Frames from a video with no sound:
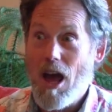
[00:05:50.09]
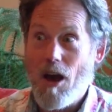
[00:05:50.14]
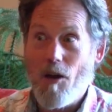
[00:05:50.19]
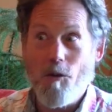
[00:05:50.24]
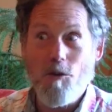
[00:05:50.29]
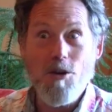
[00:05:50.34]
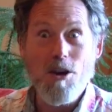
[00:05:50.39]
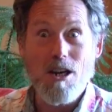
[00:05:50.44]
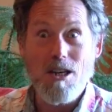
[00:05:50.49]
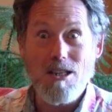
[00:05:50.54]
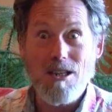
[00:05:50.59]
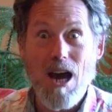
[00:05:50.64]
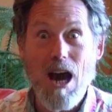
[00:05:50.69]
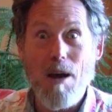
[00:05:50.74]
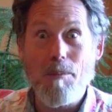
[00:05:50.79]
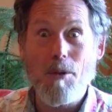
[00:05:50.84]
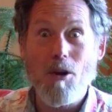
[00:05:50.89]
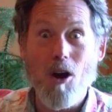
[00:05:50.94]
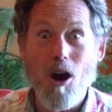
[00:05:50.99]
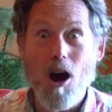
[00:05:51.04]
If you can
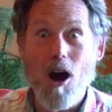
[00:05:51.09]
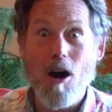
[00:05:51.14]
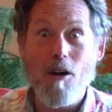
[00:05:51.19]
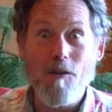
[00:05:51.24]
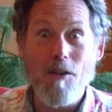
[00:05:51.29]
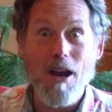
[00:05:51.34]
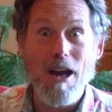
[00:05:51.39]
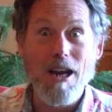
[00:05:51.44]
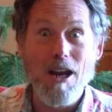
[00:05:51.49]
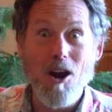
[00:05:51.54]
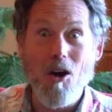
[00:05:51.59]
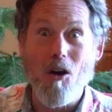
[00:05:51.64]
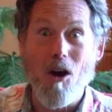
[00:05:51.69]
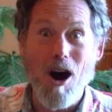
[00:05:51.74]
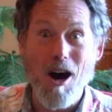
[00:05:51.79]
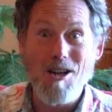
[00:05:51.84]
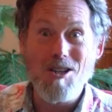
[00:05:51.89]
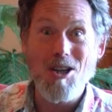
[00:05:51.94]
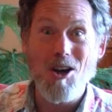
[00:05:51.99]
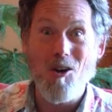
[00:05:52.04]
top it off and go
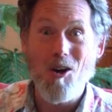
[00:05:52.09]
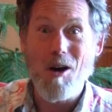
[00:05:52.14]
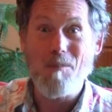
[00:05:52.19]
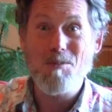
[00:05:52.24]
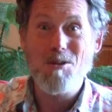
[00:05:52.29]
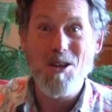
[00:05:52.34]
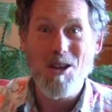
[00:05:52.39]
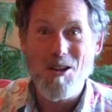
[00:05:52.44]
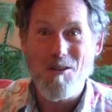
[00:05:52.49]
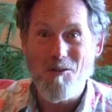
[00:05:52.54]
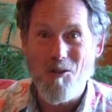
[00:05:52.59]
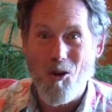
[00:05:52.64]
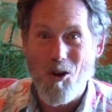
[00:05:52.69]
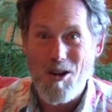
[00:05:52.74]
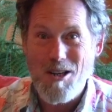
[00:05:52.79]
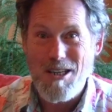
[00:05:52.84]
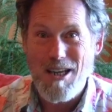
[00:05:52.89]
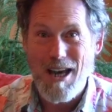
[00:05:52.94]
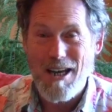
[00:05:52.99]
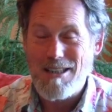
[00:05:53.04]
also up to the
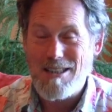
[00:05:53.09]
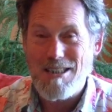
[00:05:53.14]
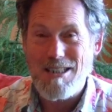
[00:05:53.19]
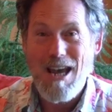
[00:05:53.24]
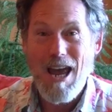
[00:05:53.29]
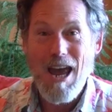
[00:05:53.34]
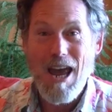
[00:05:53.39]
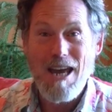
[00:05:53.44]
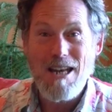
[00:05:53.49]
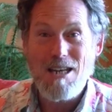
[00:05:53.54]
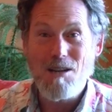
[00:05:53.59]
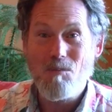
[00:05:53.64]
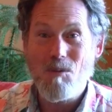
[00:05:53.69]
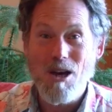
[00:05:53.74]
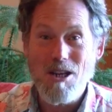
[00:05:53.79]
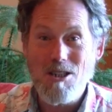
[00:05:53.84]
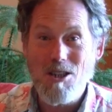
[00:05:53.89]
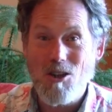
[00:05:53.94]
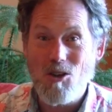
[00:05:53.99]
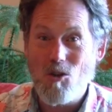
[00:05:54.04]
vortex and
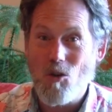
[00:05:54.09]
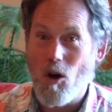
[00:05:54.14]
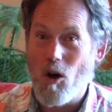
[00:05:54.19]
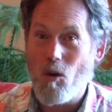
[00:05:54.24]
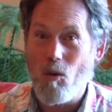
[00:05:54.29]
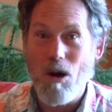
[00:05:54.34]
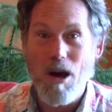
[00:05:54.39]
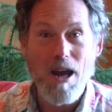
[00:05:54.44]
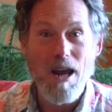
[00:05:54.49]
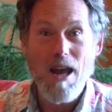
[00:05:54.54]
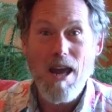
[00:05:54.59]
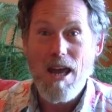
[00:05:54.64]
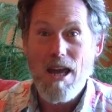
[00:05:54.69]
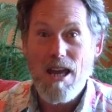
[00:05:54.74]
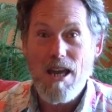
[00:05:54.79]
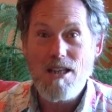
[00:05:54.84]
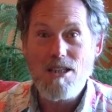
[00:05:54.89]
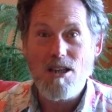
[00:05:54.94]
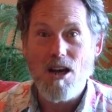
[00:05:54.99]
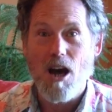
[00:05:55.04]
dimensional doorway,
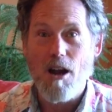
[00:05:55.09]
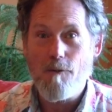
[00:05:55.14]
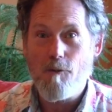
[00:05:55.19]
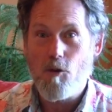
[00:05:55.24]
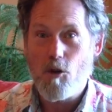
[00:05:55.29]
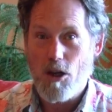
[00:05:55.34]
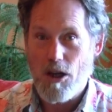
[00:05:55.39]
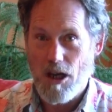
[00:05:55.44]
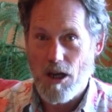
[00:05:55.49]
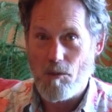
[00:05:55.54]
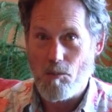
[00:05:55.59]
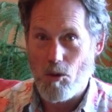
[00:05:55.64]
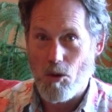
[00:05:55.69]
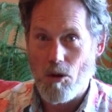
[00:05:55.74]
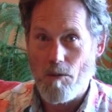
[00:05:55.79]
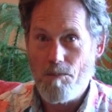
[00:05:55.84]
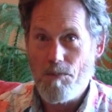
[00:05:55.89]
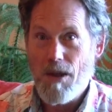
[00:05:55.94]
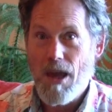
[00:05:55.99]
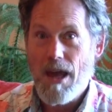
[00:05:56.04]
it's unforgettable.